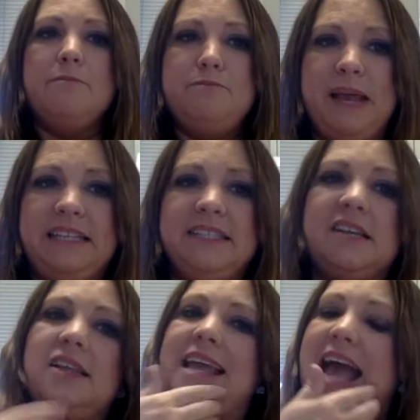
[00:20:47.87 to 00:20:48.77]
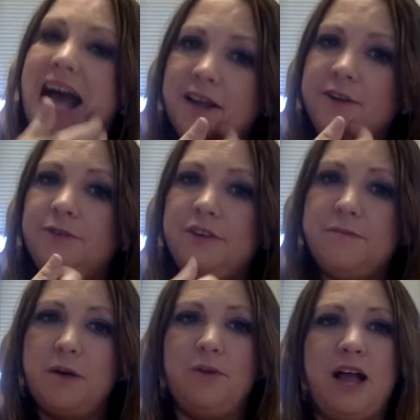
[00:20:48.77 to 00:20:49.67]
Basically, how do you
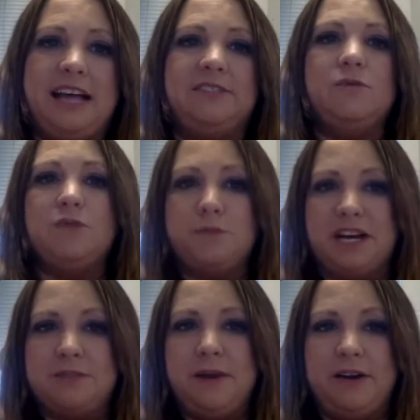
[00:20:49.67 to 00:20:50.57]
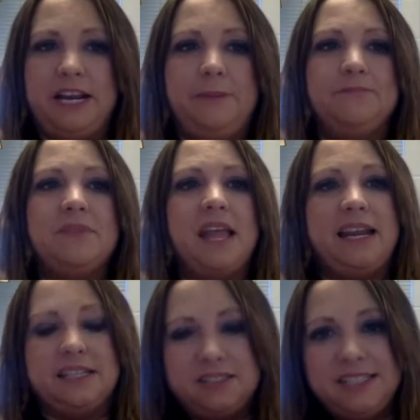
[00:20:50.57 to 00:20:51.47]
demobilize with prosperity and
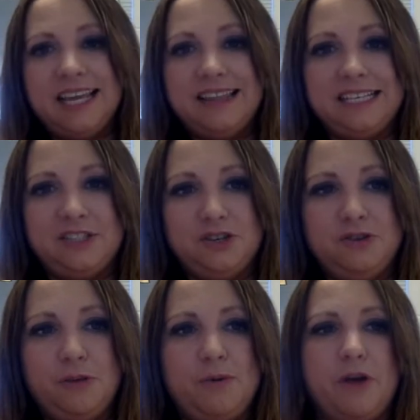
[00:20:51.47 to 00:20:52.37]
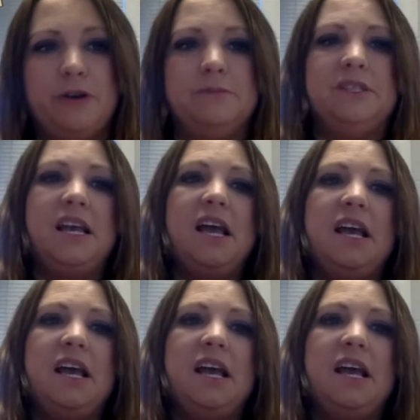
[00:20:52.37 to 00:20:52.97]
extend these New Deal programs?